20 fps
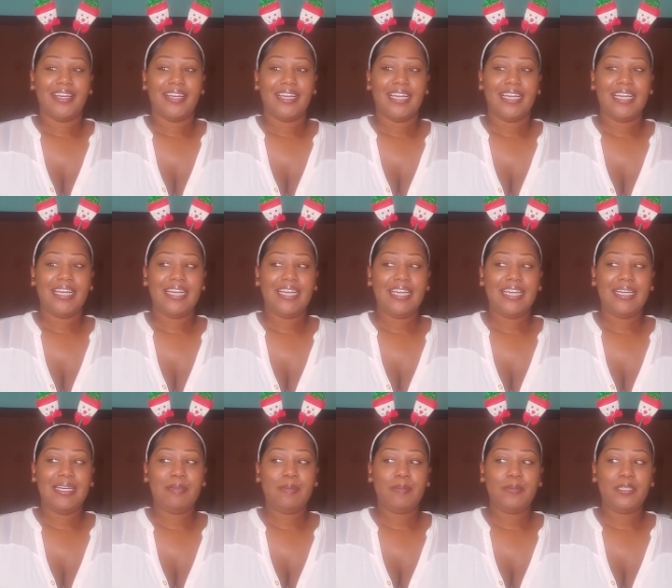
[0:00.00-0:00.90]

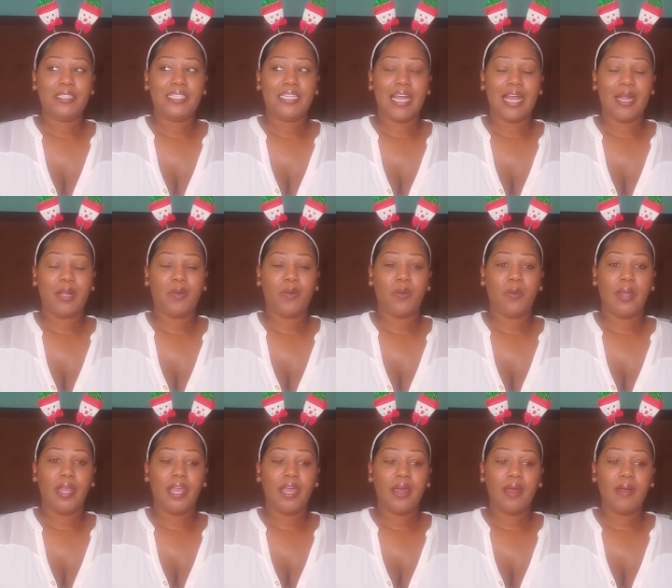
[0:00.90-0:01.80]
he was like,
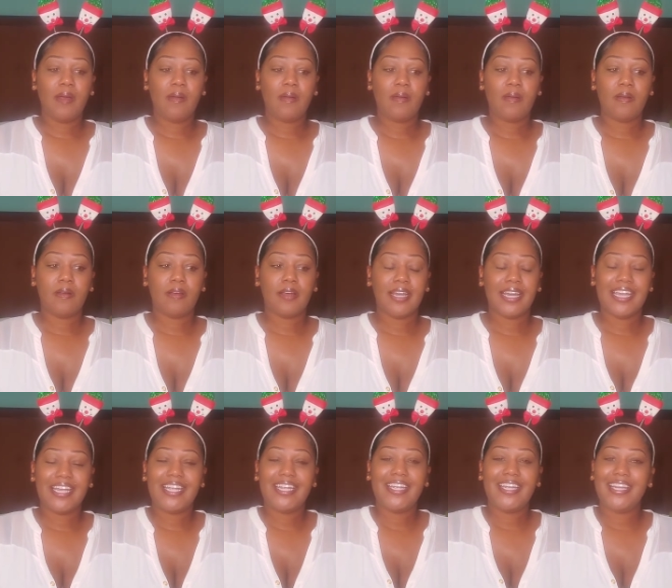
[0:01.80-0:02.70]
well,
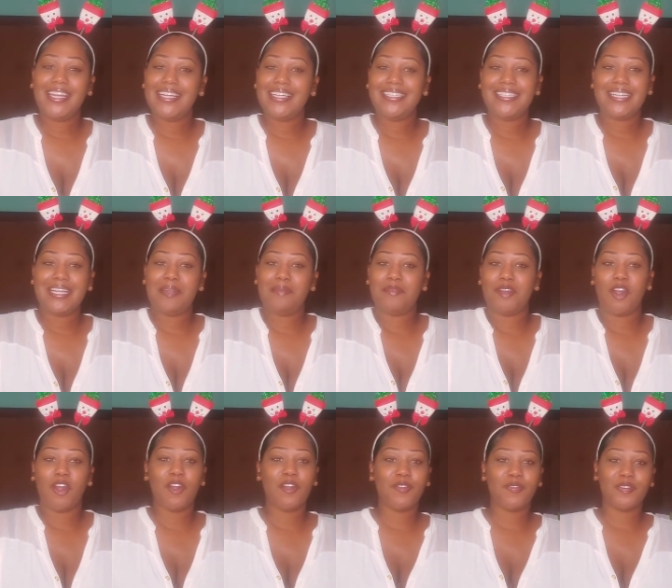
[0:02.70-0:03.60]
he he seemed
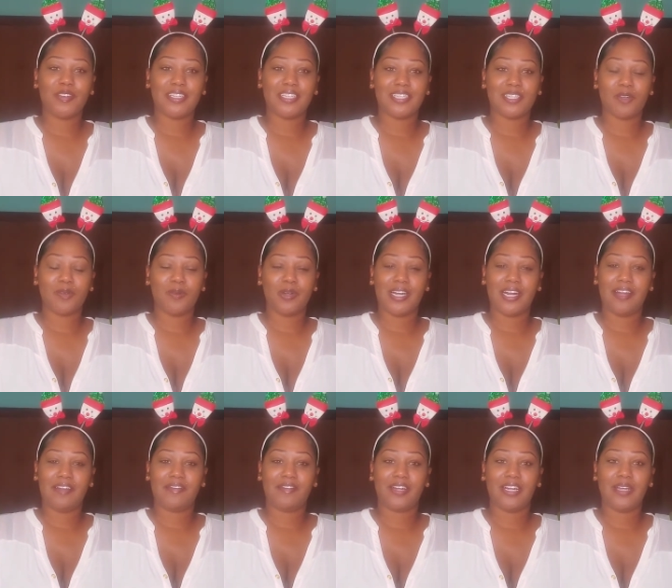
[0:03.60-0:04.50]
nervous or whatever.